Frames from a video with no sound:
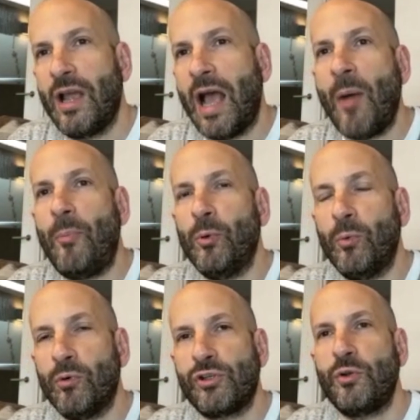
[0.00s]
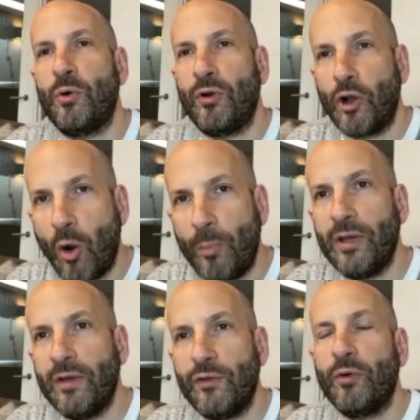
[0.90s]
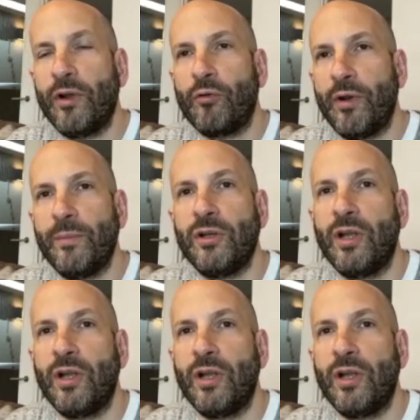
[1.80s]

Apple will store a copy of your encryption